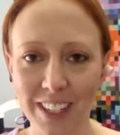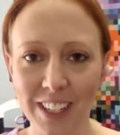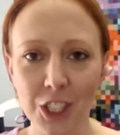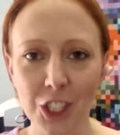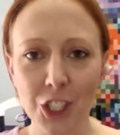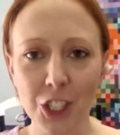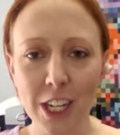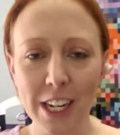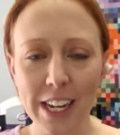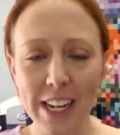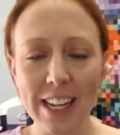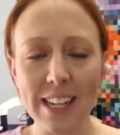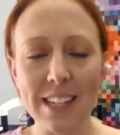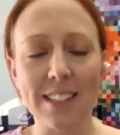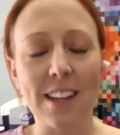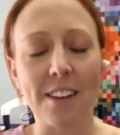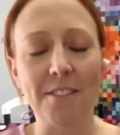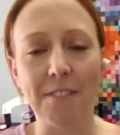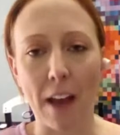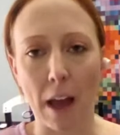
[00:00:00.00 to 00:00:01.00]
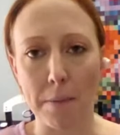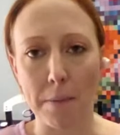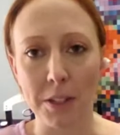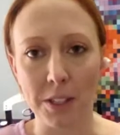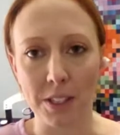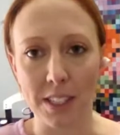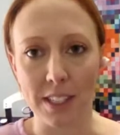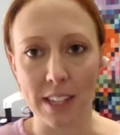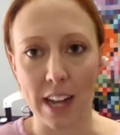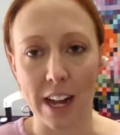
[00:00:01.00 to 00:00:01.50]
she is a
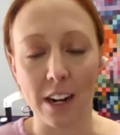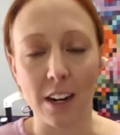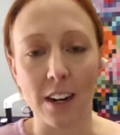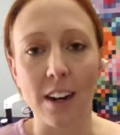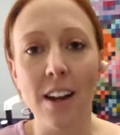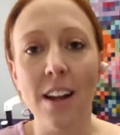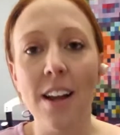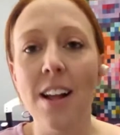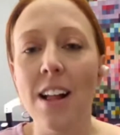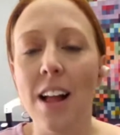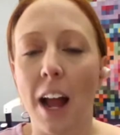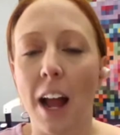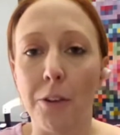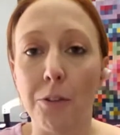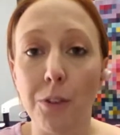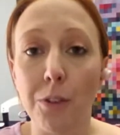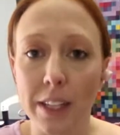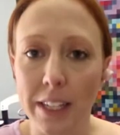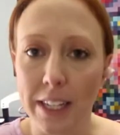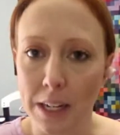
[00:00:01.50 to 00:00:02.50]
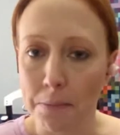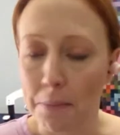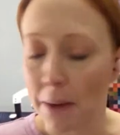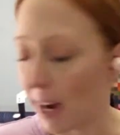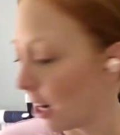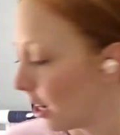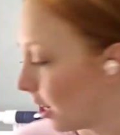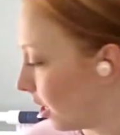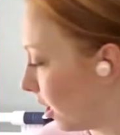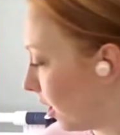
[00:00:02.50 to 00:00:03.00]
fabulous designer. I really
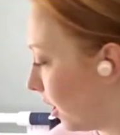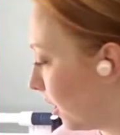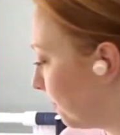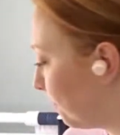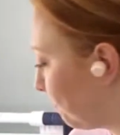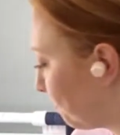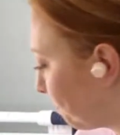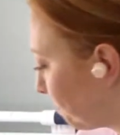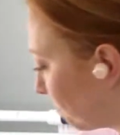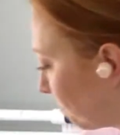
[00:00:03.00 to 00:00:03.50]
admire her.